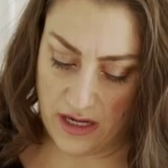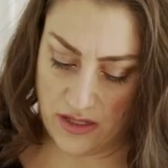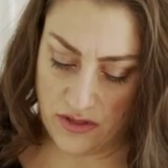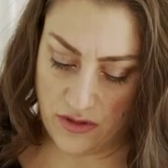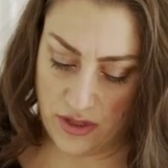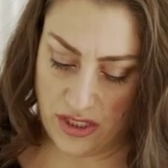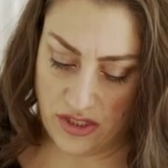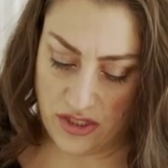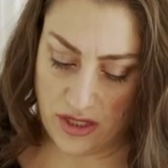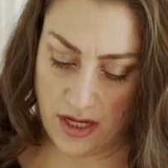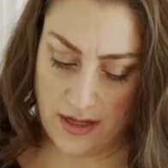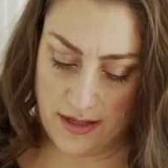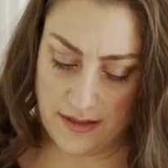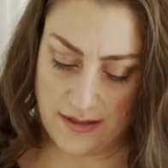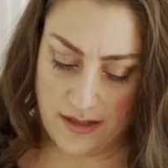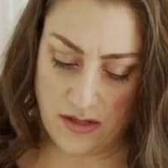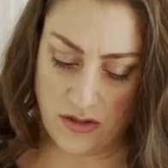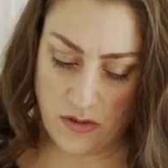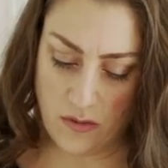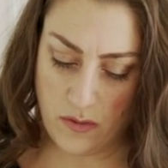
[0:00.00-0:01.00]
hydrangea
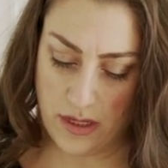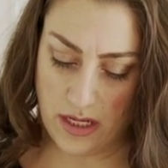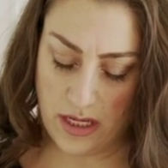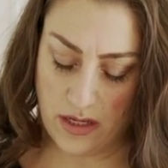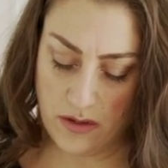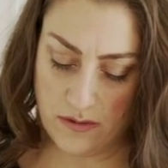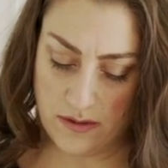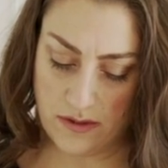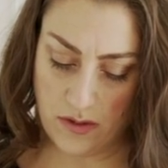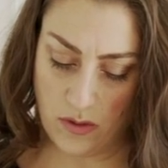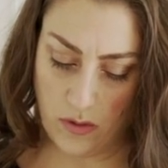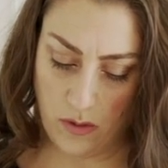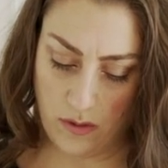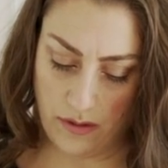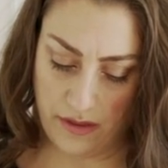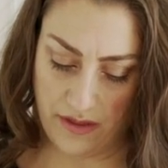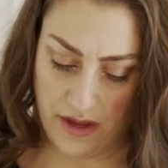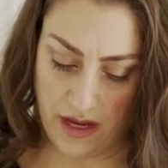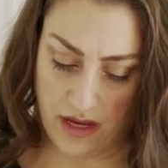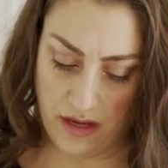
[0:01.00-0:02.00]
because I don't want to use the whole
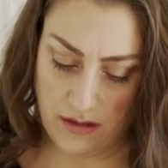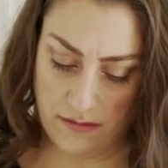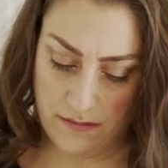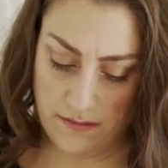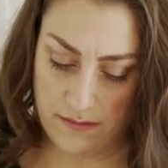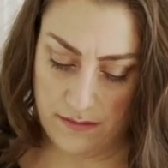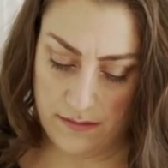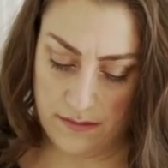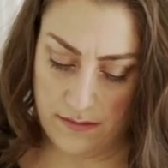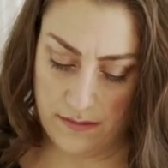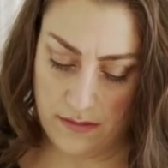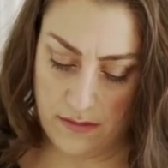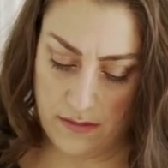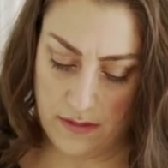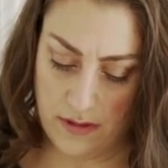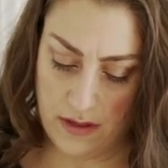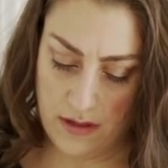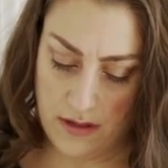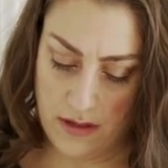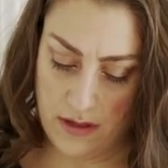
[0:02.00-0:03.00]
thing.
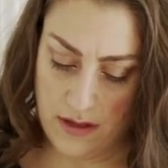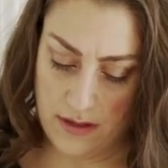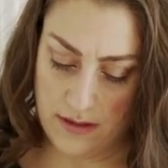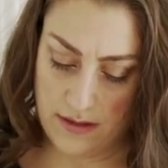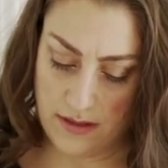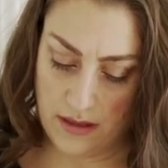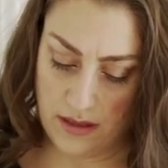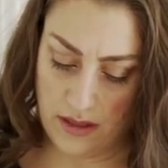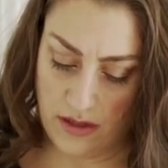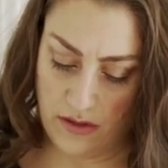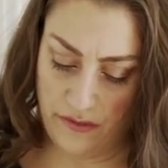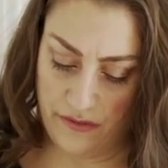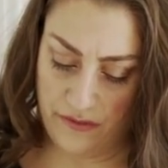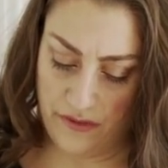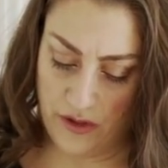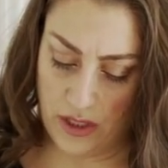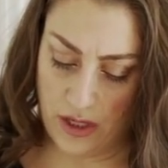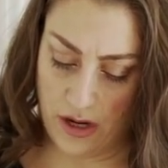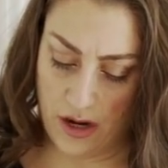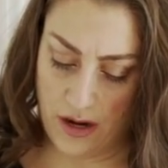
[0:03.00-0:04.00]
It's a little
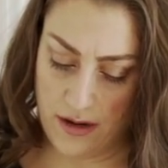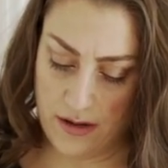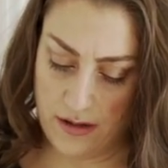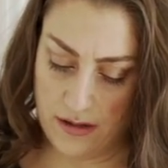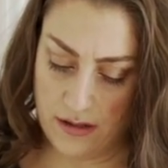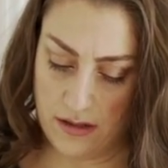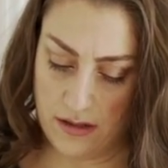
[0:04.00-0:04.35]
fuller,